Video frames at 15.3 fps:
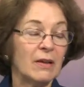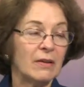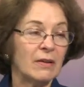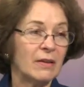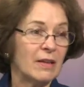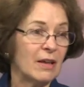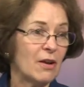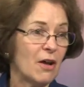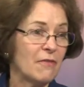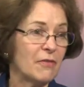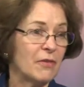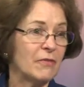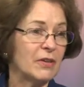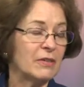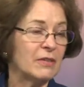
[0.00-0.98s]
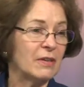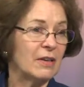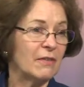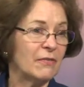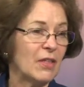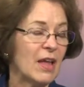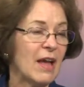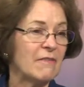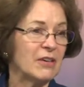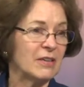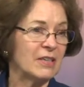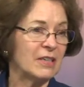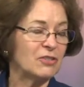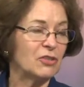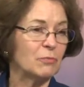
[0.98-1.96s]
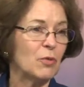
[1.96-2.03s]
get off of, if they have an
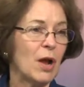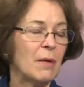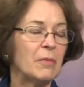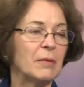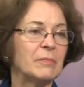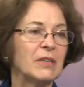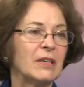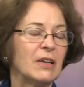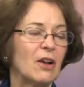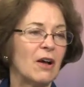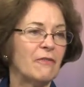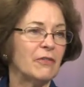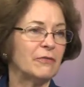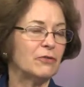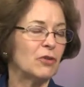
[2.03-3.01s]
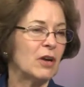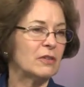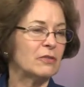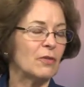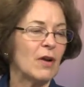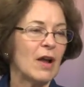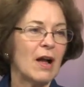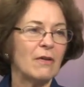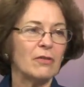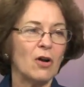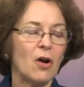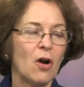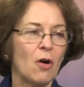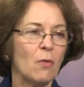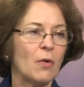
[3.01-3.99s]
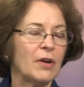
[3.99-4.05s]
addiction problem, to get off of drugs or
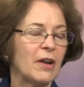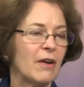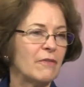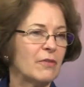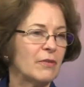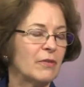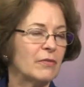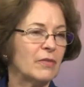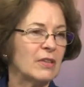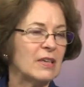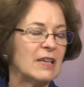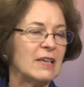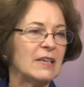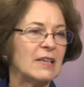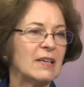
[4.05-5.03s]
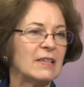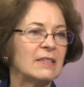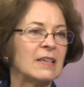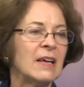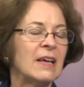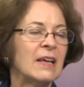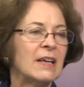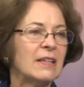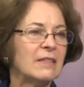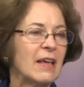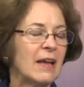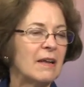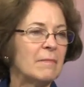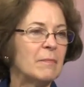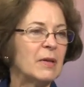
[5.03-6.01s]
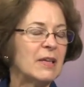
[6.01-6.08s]
alcohol, whatever the need is.
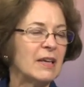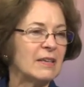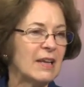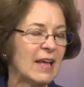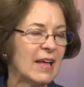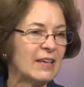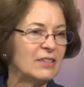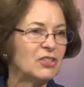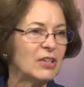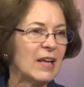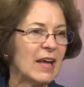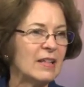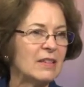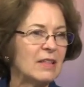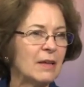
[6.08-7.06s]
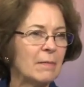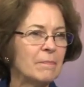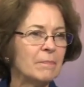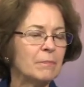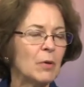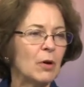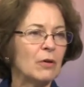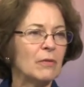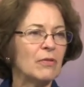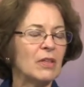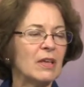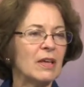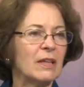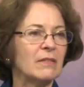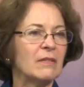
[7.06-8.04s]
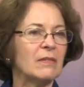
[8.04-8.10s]
They begin to educate them, both
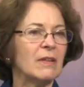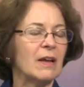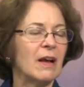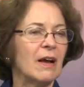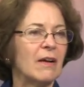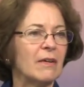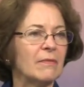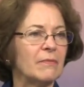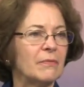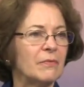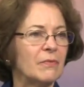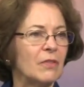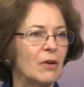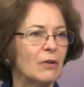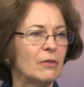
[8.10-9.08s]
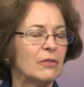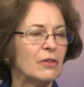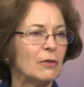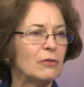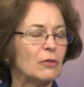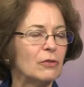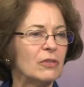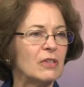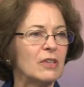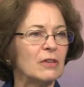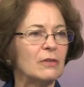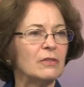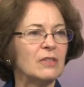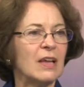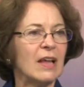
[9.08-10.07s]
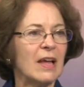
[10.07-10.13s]
in their social
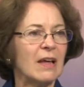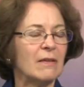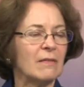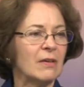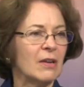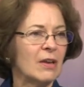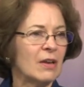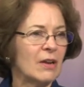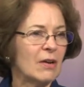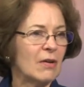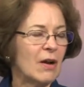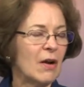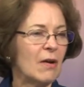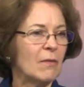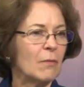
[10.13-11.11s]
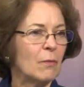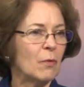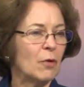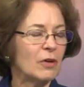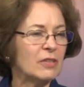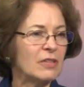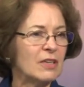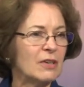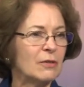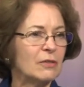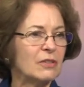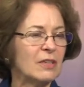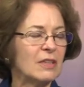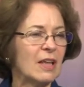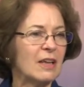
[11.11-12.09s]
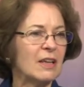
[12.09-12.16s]
skills and work skills,
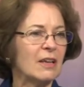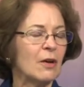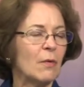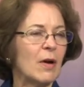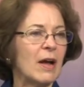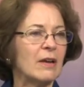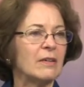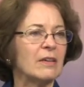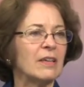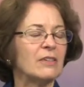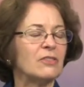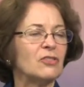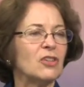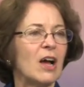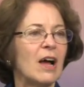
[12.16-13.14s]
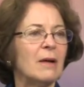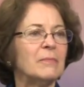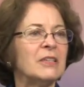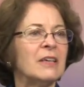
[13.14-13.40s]
that they can go out and get jobs.